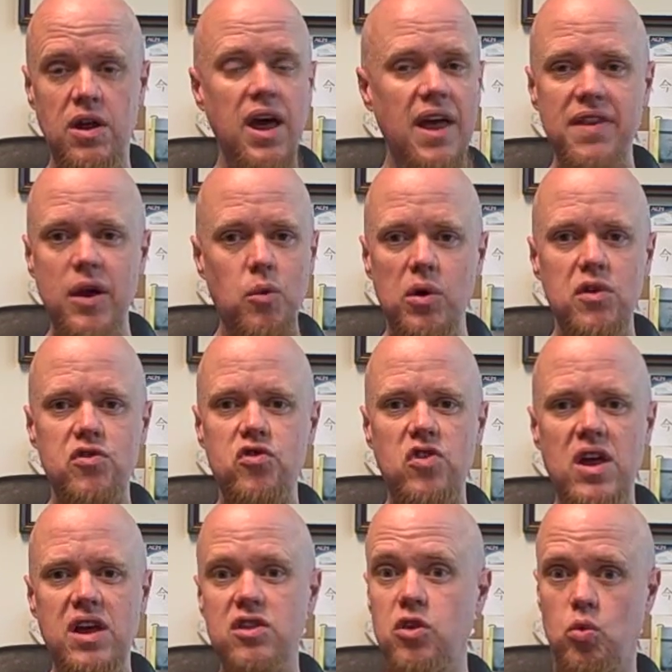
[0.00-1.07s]
And they weren't
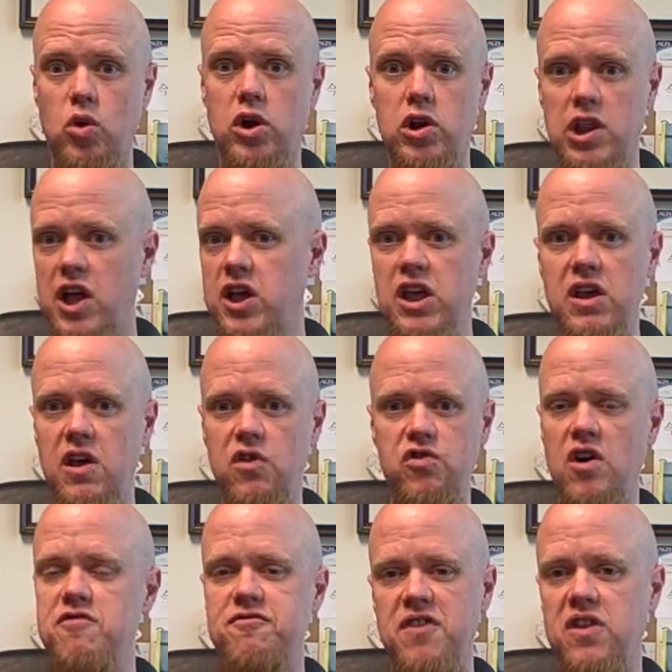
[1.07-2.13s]
saying the word lucky
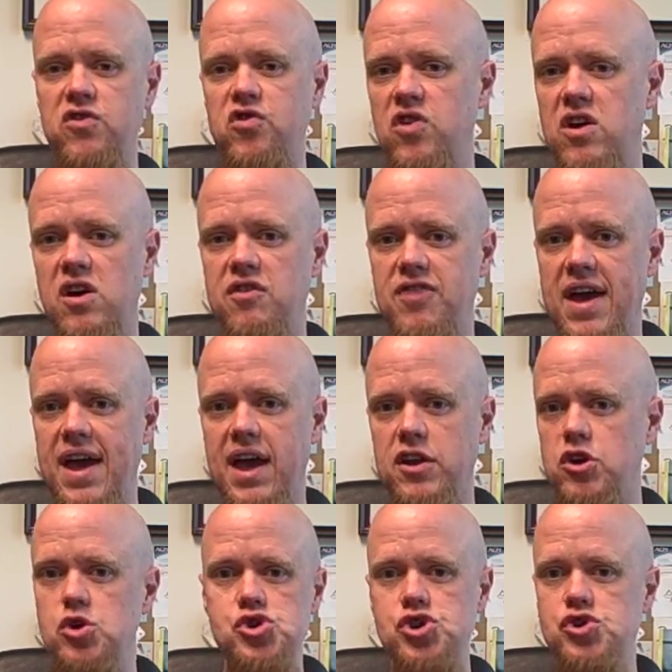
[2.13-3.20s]
is offensive
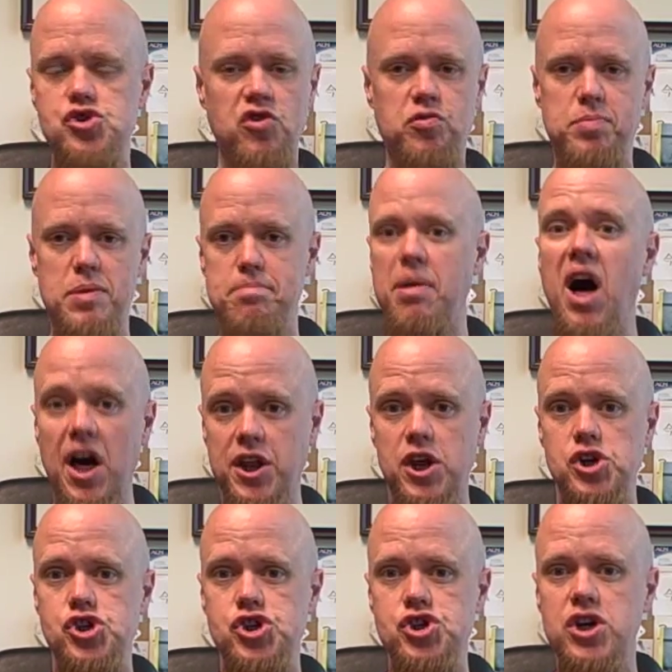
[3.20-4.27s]
and you should just be
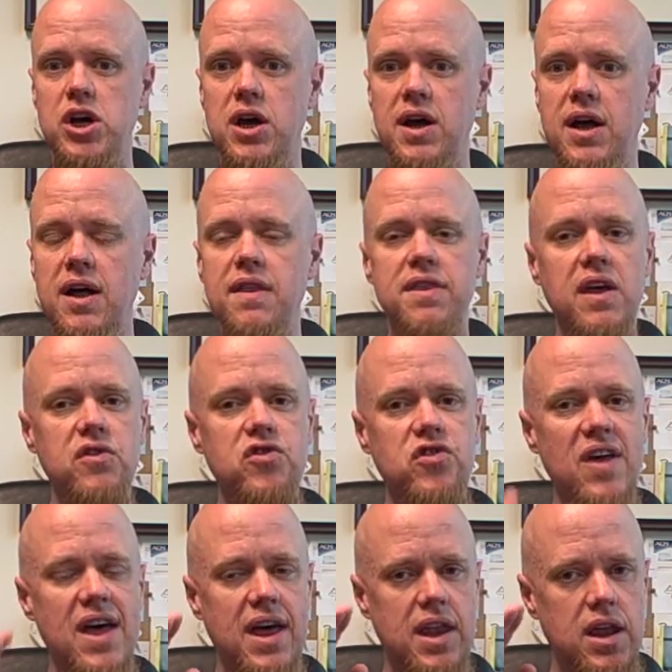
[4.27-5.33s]
punished. They
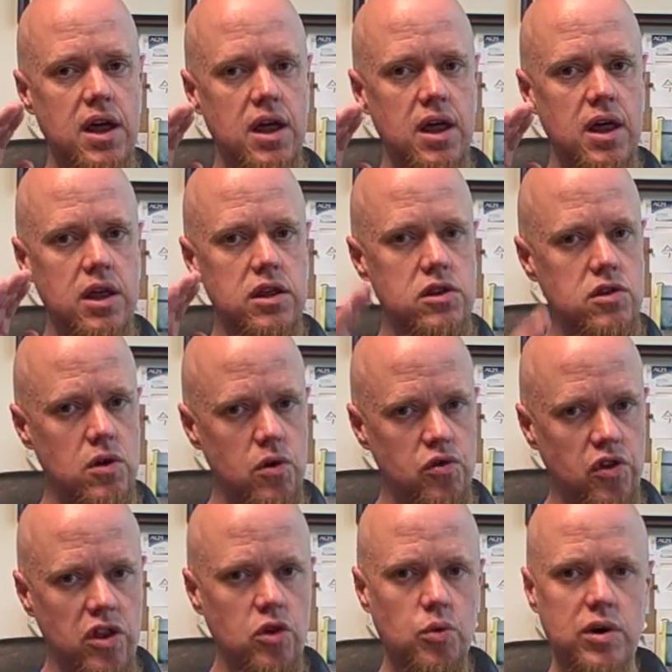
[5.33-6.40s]
said
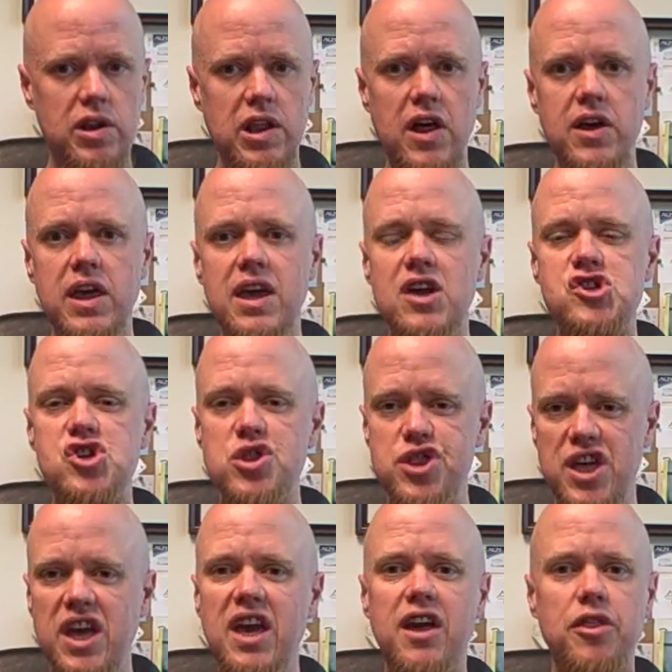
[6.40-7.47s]
using the word lucky gets you
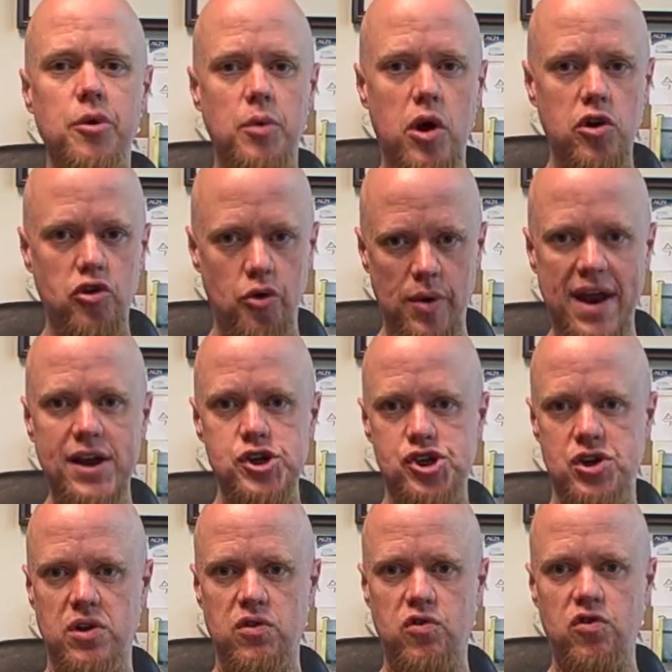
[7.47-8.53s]
thinking in the wrong
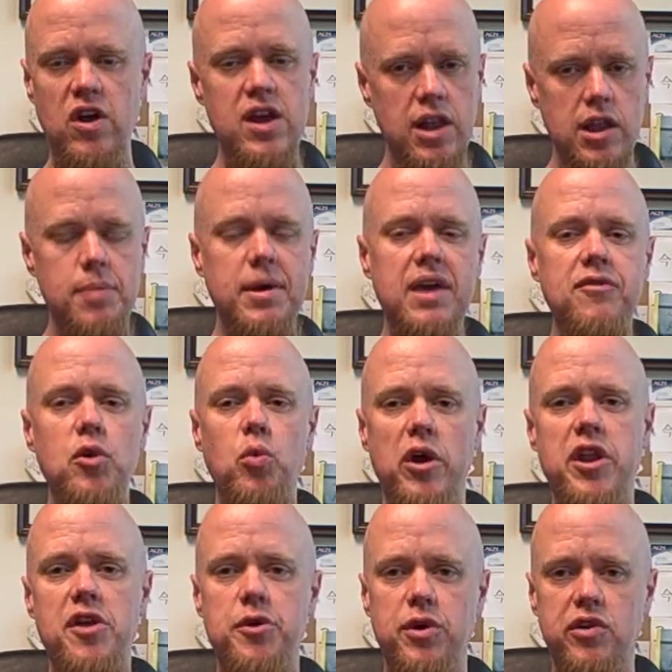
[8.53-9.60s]
directions. Let me give you
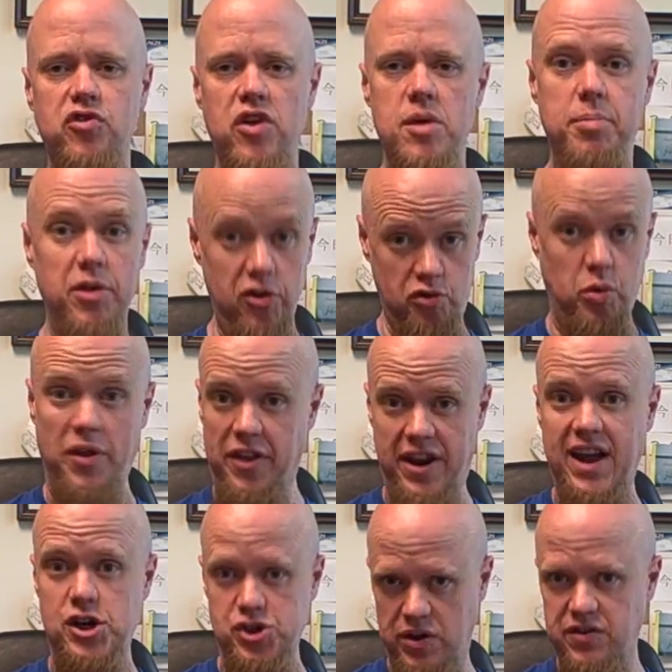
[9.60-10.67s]
one other example. This one that
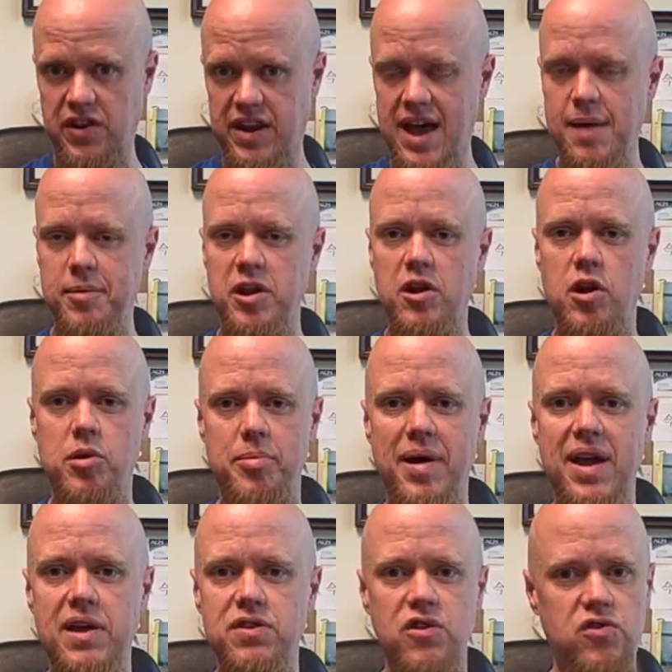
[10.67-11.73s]
actually did happen in a
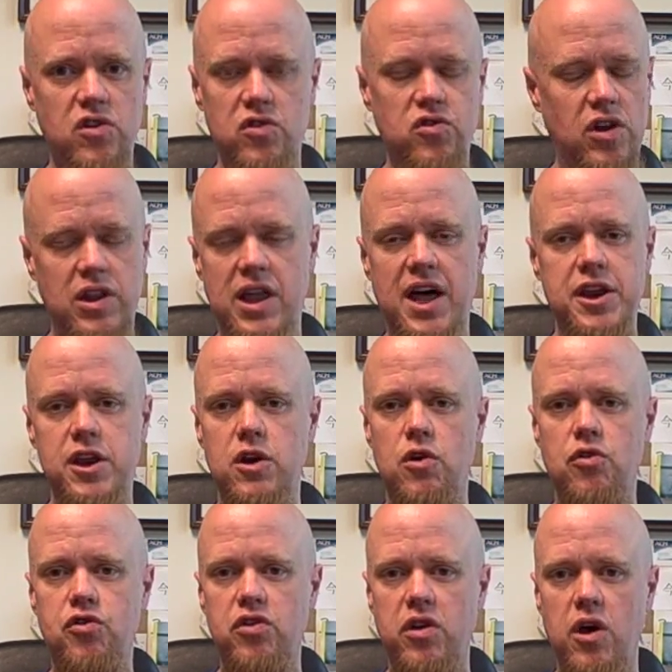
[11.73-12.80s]
debate. This is a lot of
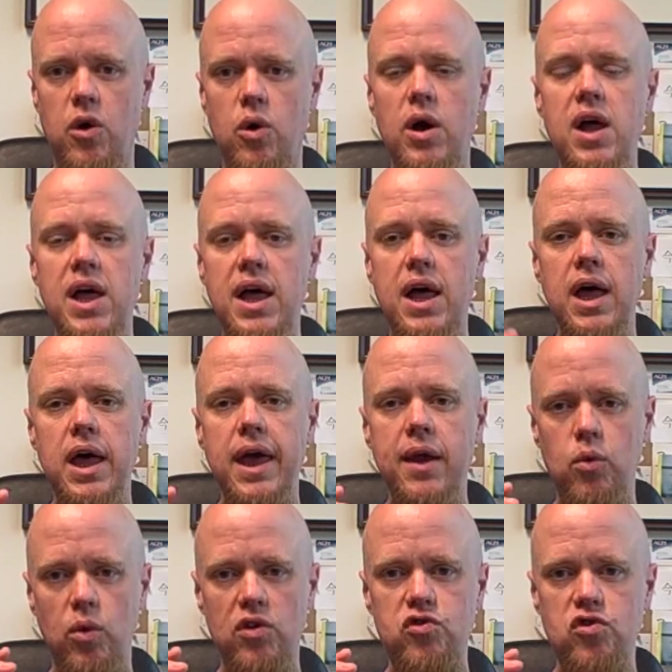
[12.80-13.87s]
years ago.
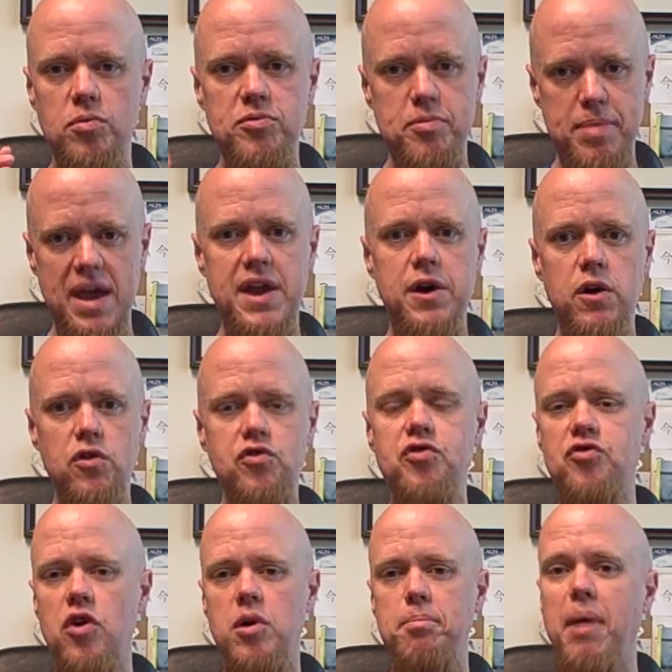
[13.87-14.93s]
It was some debaters
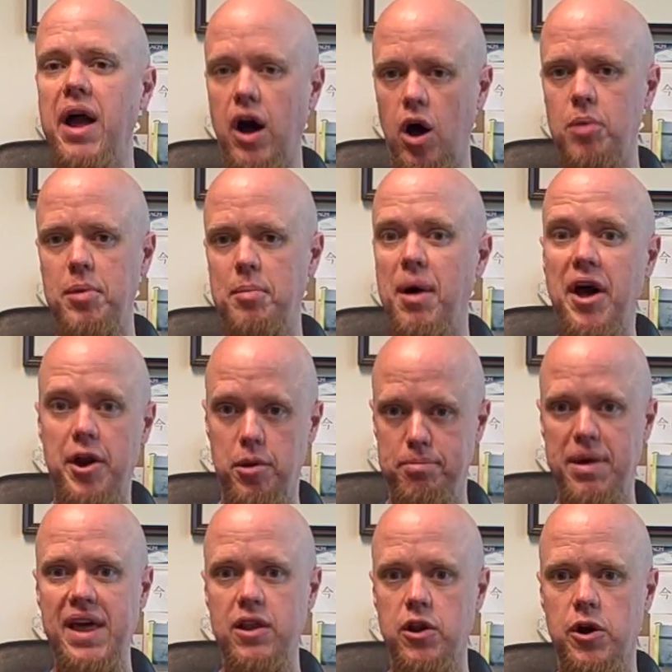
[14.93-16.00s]
from my alma mater,
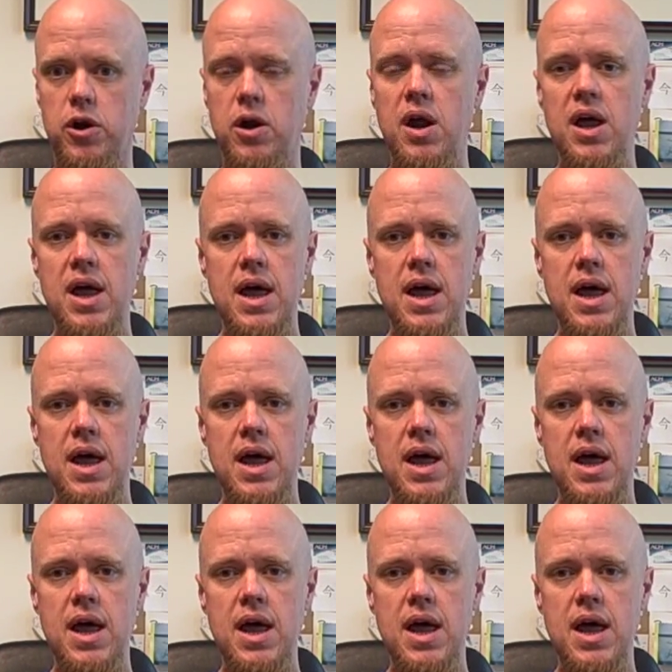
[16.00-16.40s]
Baylor,